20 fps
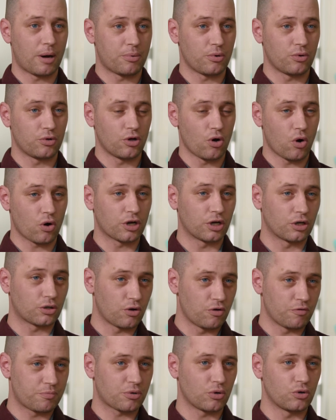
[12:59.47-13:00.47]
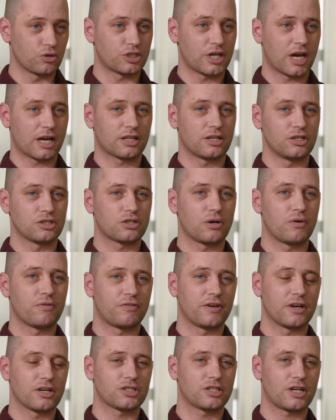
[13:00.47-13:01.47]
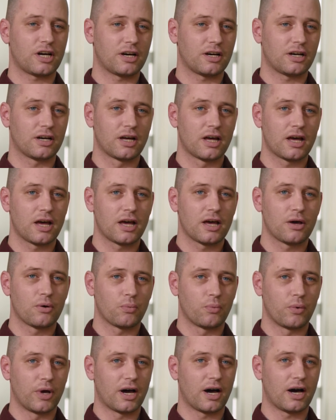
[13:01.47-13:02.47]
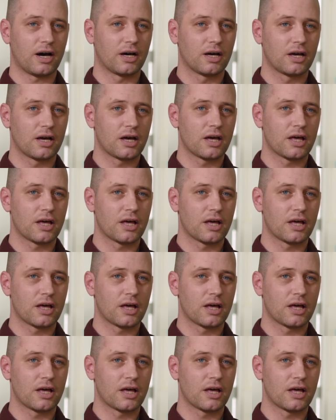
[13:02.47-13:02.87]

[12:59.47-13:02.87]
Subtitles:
about the Auchincruith project in South Ayrshire, where